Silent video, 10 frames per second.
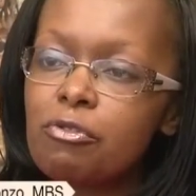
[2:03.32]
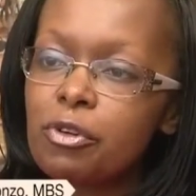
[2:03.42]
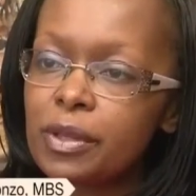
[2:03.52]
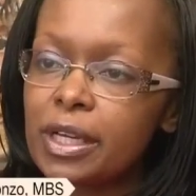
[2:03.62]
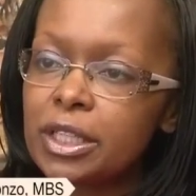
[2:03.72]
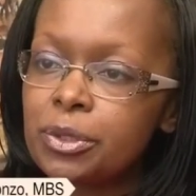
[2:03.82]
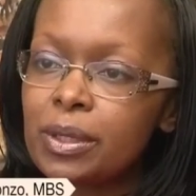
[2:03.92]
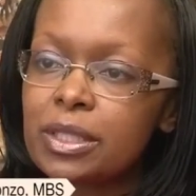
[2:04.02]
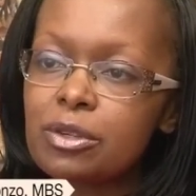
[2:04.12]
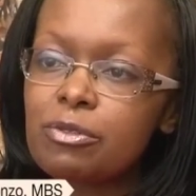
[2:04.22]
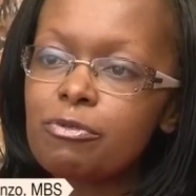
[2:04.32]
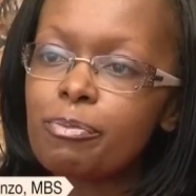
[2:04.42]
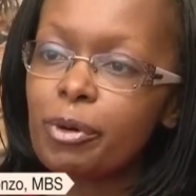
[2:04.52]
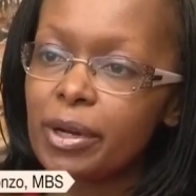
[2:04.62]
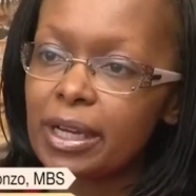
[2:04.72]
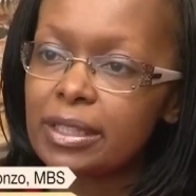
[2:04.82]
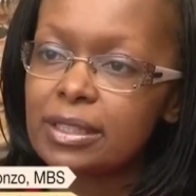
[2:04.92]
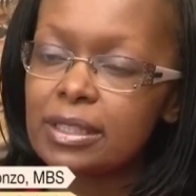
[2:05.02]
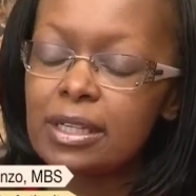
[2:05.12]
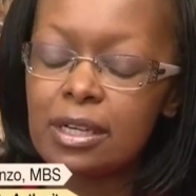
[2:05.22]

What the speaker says: for the issuance of products.